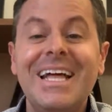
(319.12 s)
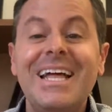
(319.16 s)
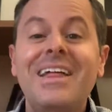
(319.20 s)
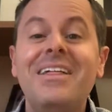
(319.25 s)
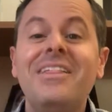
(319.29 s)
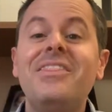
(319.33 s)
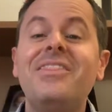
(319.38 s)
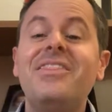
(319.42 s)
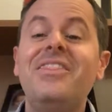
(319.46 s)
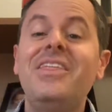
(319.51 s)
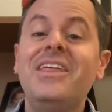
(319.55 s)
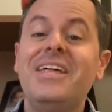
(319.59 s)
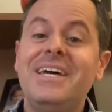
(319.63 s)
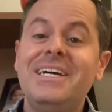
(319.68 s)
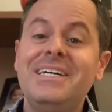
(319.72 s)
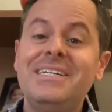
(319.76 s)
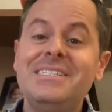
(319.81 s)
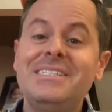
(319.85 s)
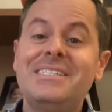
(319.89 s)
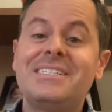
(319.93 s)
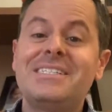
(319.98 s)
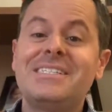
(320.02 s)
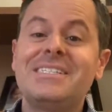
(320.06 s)

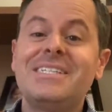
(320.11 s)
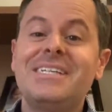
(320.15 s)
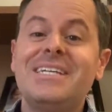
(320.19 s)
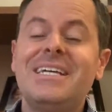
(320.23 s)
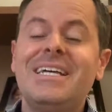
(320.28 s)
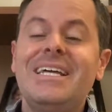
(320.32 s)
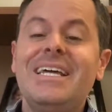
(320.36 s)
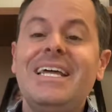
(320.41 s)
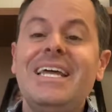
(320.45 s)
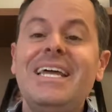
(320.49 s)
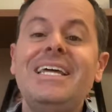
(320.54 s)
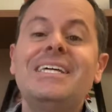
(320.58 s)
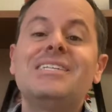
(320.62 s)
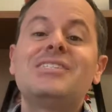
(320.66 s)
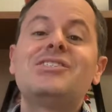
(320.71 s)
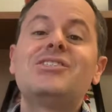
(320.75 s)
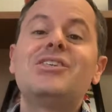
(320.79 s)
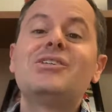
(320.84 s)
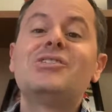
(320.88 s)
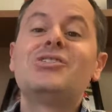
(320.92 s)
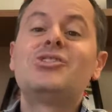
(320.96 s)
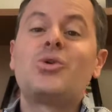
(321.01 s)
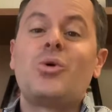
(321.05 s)
This is
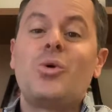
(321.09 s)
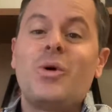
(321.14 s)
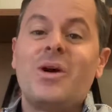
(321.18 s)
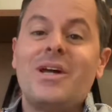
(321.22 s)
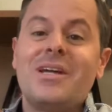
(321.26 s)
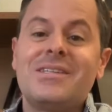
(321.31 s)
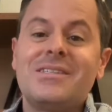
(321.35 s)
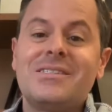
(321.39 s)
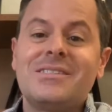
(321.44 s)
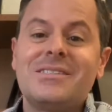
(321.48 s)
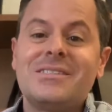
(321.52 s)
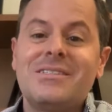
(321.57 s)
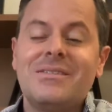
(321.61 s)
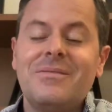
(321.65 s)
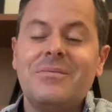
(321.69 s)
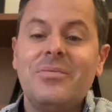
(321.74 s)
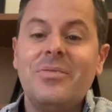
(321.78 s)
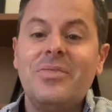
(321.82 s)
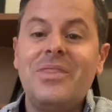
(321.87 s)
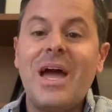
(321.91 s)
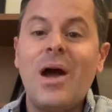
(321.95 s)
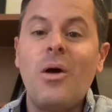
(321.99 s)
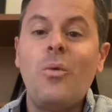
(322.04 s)
the choice
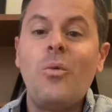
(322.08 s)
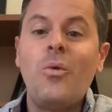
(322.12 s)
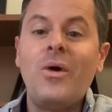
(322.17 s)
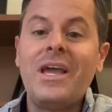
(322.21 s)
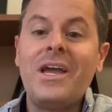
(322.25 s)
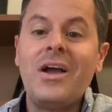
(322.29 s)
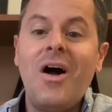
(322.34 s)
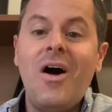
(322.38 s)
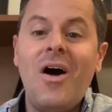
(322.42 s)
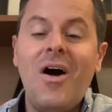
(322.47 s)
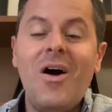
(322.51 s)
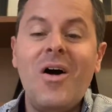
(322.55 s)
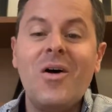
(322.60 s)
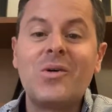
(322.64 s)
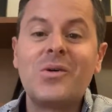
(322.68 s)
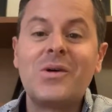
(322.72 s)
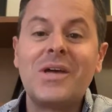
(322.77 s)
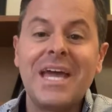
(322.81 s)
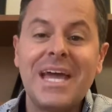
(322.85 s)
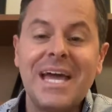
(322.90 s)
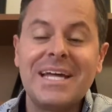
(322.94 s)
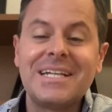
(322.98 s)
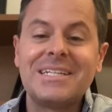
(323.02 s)
that we all
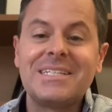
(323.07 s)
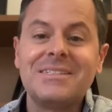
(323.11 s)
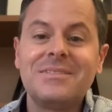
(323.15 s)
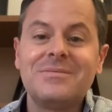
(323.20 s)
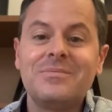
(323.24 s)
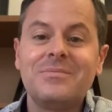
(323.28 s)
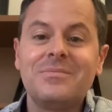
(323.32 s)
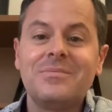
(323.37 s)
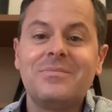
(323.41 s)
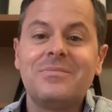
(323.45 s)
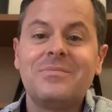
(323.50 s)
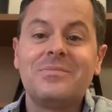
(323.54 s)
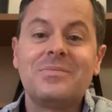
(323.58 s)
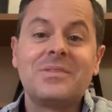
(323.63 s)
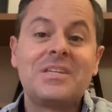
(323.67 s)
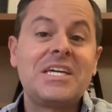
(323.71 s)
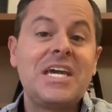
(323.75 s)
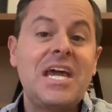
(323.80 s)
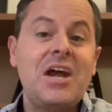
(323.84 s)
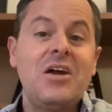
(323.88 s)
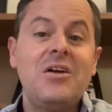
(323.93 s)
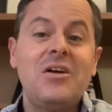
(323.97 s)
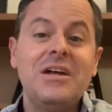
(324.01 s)
get:
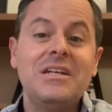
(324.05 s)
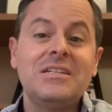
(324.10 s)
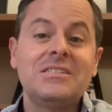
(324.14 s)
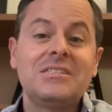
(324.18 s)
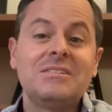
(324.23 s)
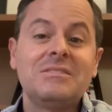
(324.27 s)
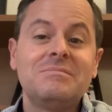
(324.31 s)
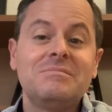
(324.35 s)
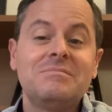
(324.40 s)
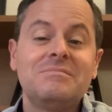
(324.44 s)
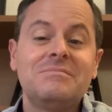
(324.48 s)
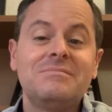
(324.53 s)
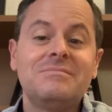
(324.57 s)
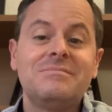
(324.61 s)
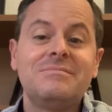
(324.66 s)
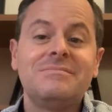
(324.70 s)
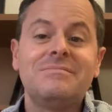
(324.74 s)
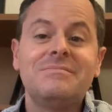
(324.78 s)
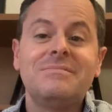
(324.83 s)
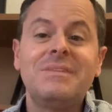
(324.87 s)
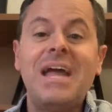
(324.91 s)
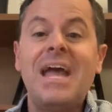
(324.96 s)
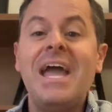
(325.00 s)
carrot,
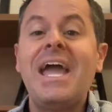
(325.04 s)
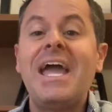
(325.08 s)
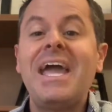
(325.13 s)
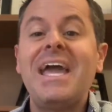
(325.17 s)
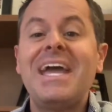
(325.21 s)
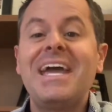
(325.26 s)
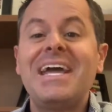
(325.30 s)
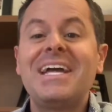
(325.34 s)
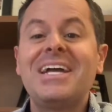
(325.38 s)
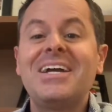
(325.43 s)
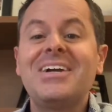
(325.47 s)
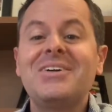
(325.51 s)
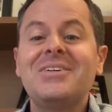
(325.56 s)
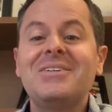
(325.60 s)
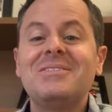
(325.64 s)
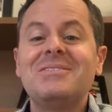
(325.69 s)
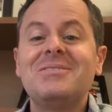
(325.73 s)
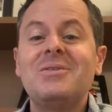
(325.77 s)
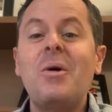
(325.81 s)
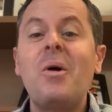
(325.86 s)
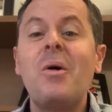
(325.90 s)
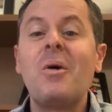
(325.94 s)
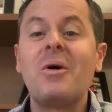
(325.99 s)
egg,
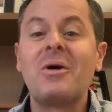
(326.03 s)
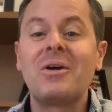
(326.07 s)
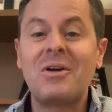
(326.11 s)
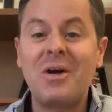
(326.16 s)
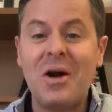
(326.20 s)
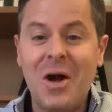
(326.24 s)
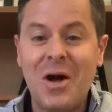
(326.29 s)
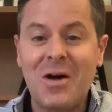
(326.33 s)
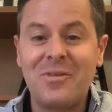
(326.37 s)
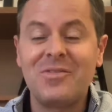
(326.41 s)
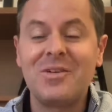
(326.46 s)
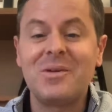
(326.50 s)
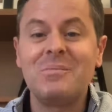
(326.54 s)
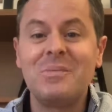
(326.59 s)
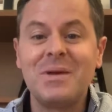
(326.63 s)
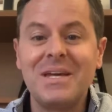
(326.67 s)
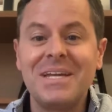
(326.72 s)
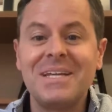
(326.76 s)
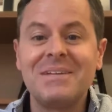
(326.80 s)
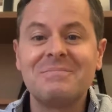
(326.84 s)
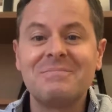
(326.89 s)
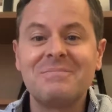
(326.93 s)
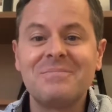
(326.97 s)
or coffee
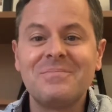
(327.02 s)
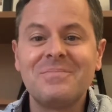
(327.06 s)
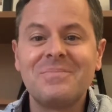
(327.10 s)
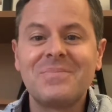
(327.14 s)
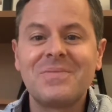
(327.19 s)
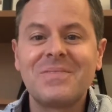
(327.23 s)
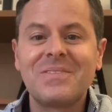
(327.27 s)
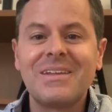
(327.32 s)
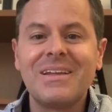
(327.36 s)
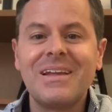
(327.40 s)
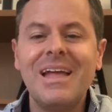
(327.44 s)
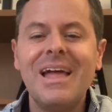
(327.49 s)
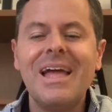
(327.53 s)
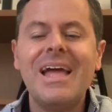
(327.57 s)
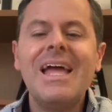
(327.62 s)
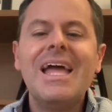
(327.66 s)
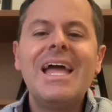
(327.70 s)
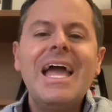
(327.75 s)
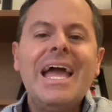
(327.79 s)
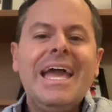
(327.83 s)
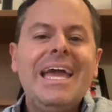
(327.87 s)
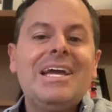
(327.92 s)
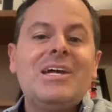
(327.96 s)
bean.
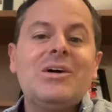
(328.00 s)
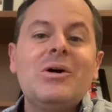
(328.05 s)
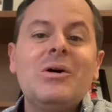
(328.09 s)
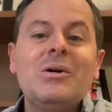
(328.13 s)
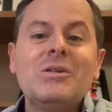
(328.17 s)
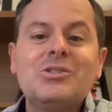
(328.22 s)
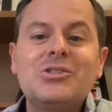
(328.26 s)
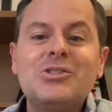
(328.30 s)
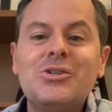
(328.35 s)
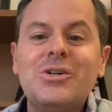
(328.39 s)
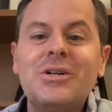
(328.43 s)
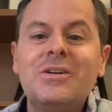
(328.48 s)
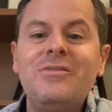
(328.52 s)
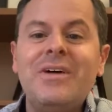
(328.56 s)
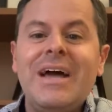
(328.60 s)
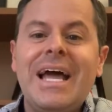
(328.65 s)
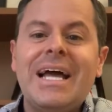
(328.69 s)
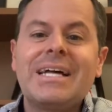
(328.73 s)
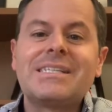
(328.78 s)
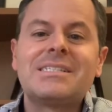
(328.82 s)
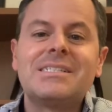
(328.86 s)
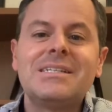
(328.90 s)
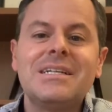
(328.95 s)
A culture of
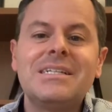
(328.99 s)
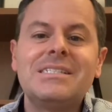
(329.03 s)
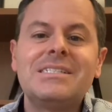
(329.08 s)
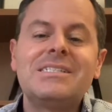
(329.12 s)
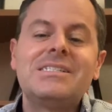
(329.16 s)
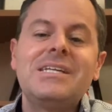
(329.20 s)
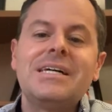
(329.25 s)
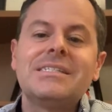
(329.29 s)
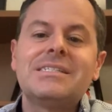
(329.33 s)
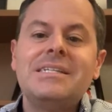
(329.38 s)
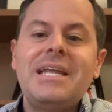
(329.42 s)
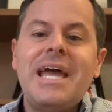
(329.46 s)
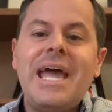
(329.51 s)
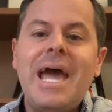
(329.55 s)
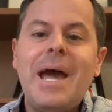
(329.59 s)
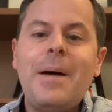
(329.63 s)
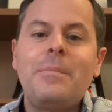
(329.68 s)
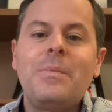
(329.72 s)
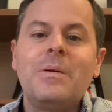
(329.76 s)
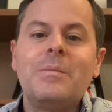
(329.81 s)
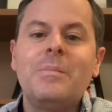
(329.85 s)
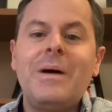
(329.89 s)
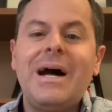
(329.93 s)
excellence doesn't
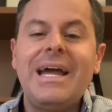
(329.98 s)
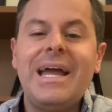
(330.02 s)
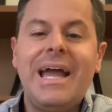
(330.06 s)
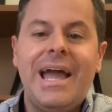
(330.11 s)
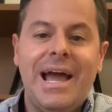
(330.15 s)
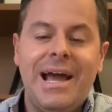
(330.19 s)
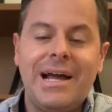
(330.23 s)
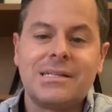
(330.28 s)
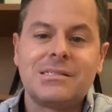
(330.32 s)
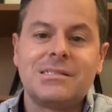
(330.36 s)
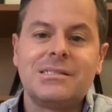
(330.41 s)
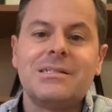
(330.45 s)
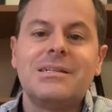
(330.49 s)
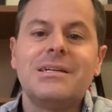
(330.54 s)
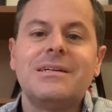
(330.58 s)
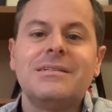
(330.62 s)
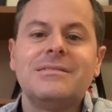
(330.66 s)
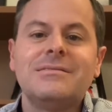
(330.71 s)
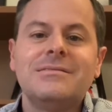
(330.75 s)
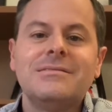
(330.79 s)
happen by accident.